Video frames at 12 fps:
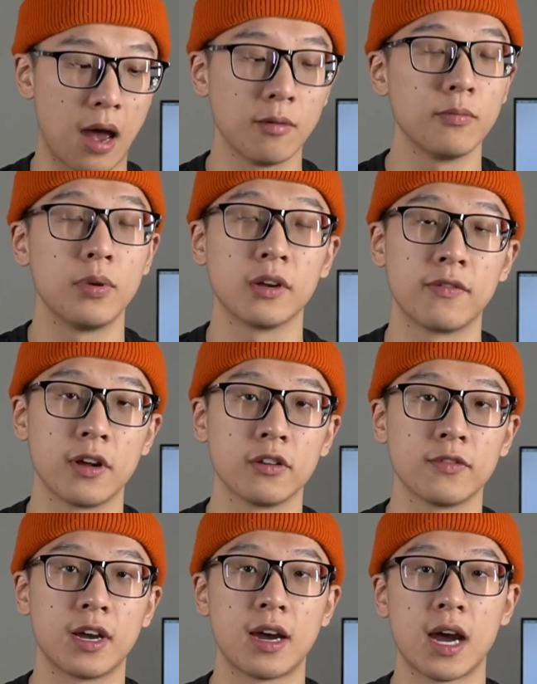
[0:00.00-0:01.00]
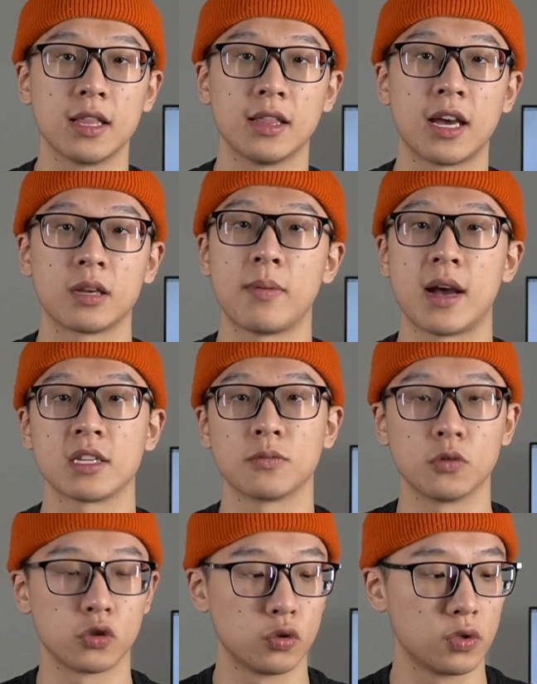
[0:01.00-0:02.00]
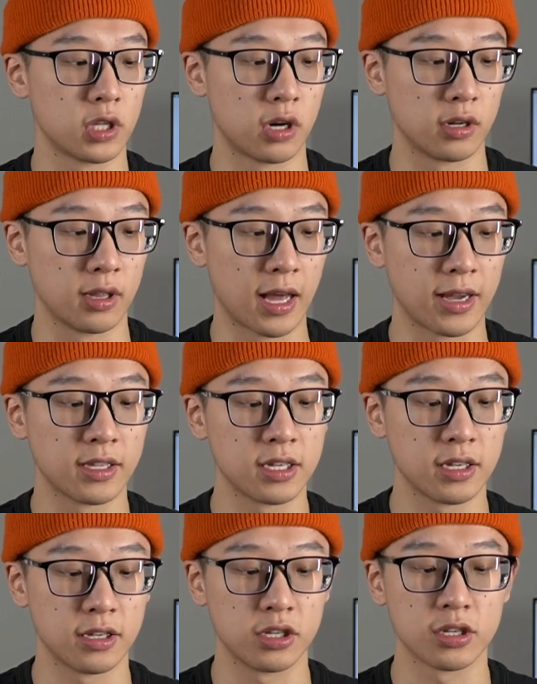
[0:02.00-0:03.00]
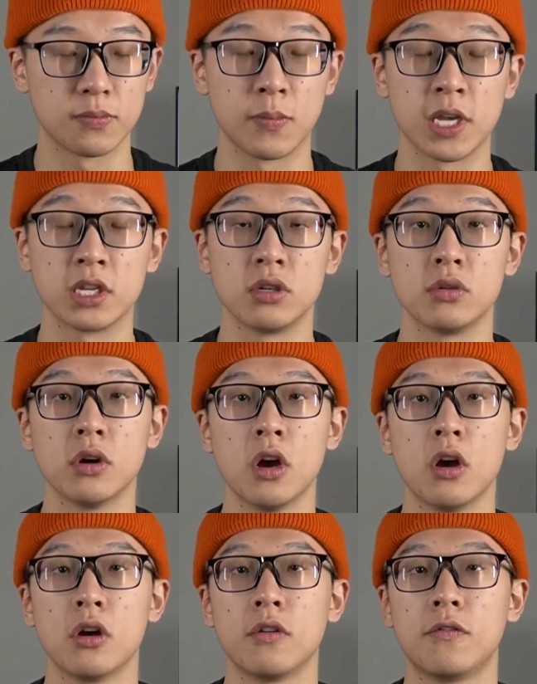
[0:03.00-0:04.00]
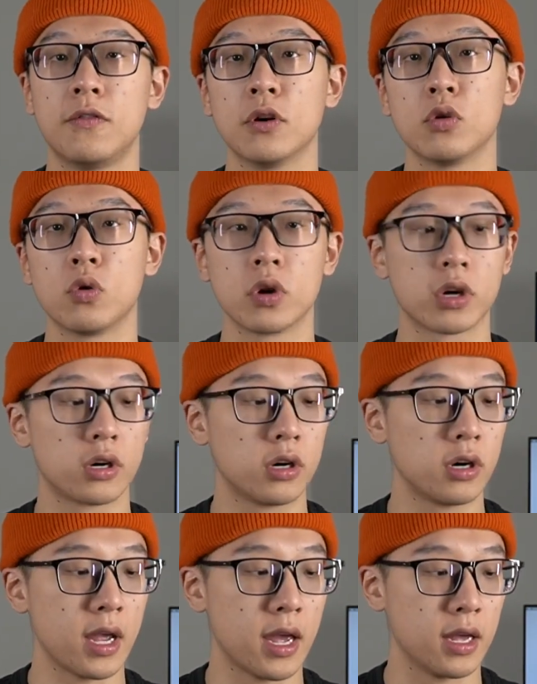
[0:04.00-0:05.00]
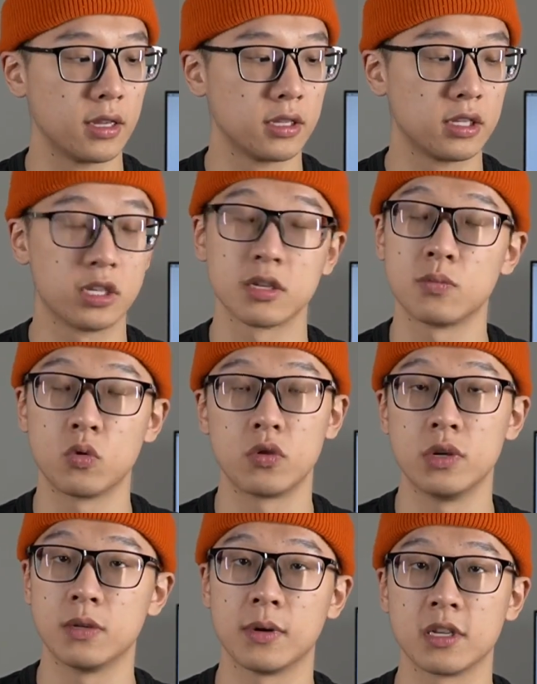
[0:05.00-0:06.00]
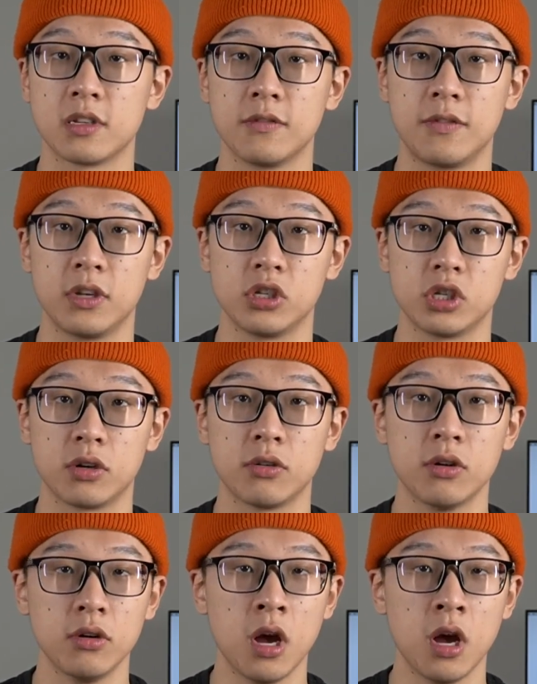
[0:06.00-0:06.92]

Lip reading: I'm a big fan of that. I like basketball shoes that are light. It just makes you feel quicker and just more responsive in general.